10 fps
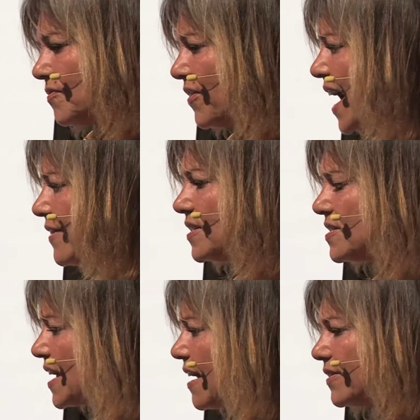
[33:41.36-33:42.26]
5 and
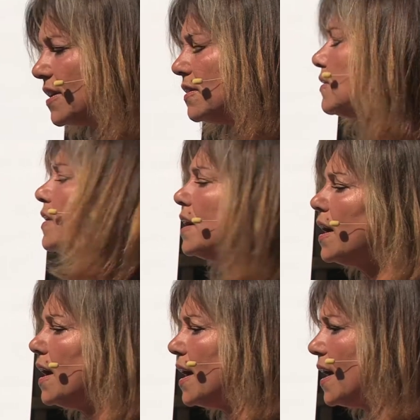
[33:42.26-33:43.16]
7,
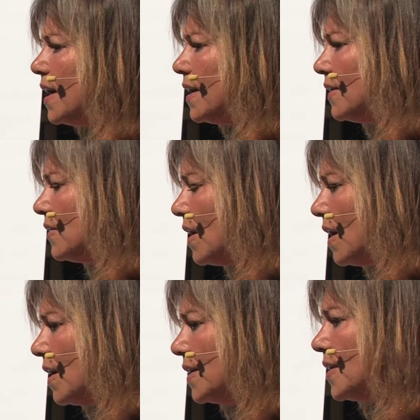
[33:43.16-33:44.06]
and
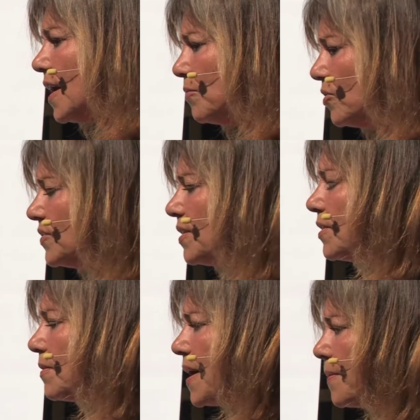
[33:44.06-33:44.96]
I moved in
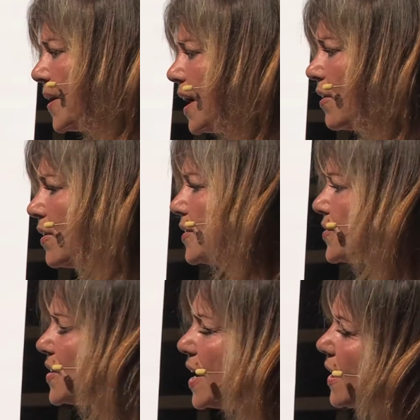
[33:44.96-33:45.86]
with my
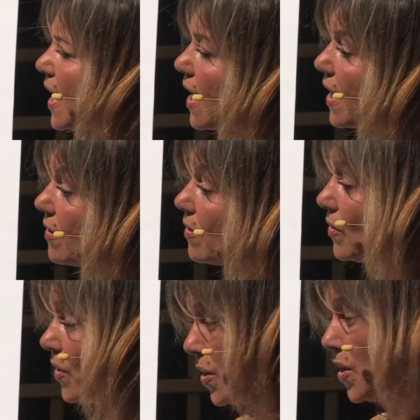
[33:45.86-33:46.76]
parents, and
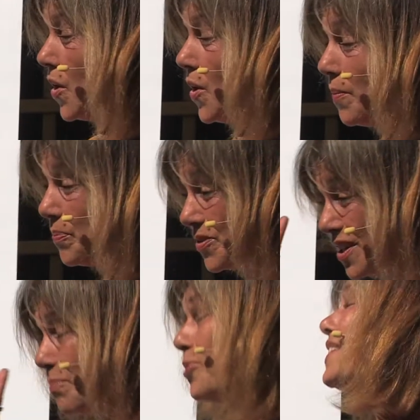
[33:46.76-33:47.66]
I
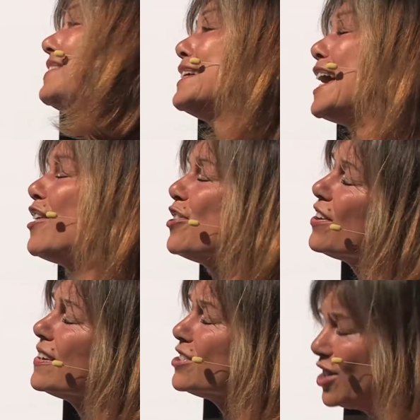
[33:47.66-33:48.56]
didn't put it
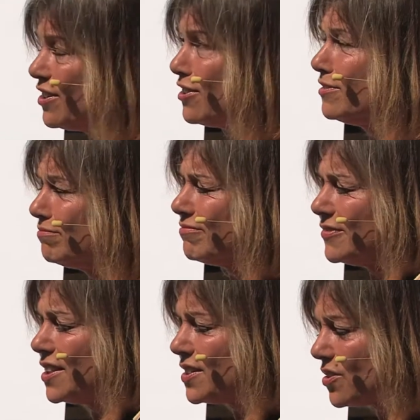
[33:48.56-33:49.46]
together until
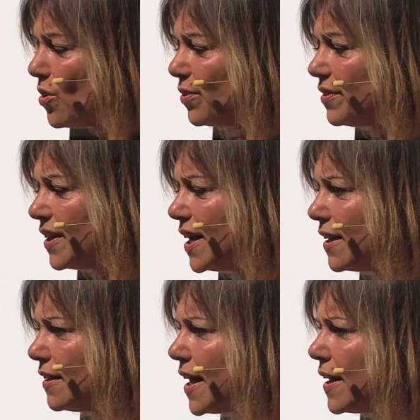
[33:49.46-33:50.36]
this whole
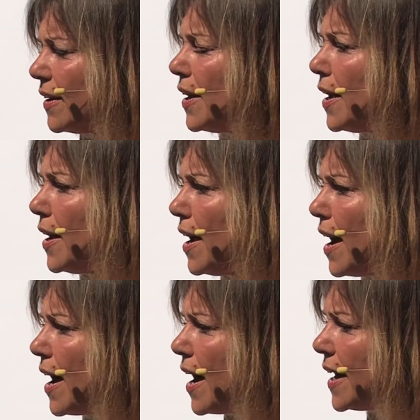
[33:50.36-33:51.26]
thing that
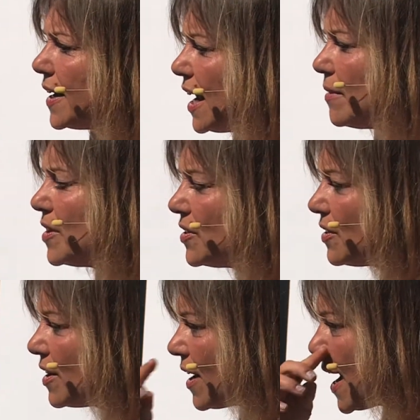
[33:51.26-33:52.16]
I came
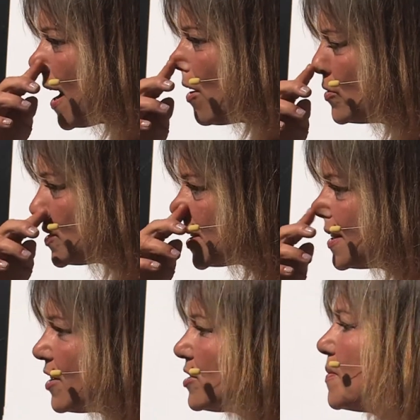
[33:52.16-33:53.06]
into their house,
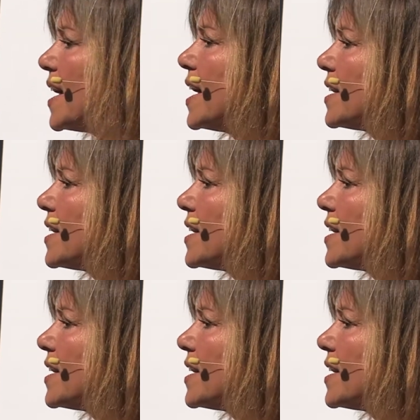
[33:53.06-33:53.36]
and there's my